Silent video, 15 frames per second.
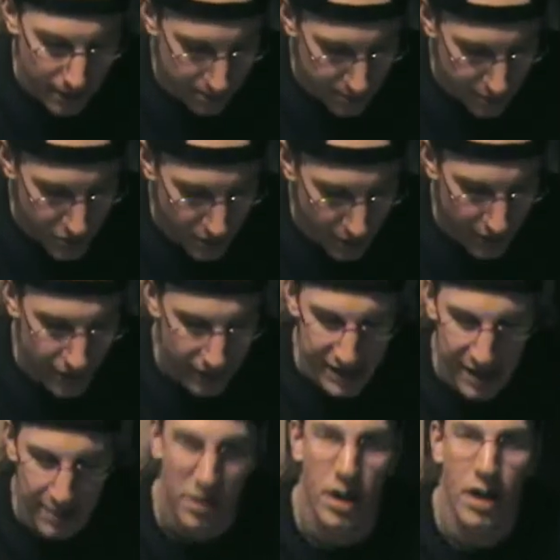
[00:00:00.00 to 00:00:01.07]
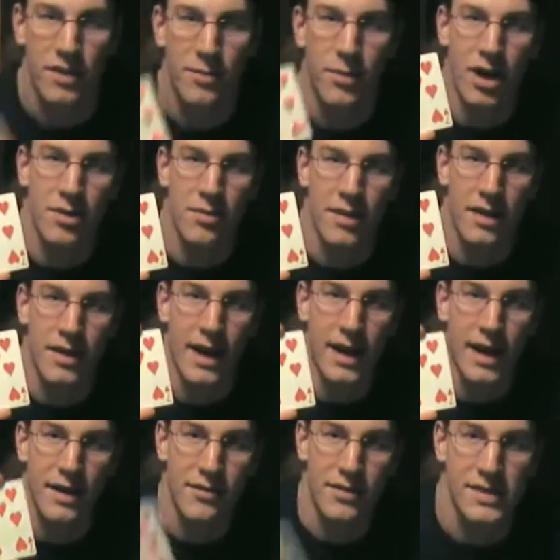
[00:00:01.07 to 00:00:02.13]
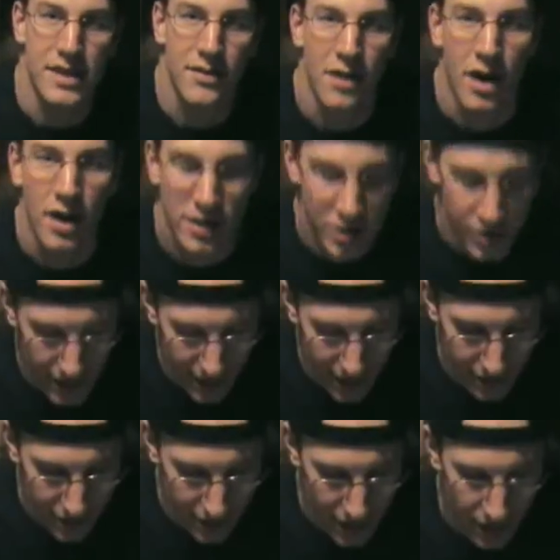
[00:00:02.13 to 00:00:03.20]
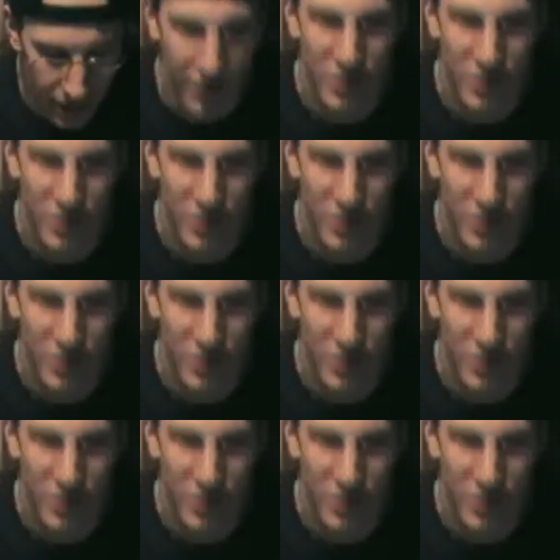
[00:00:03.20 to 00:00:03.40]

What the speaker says: So here, example, on the bottom of the deck I have the Seven of Hearts right now, and on the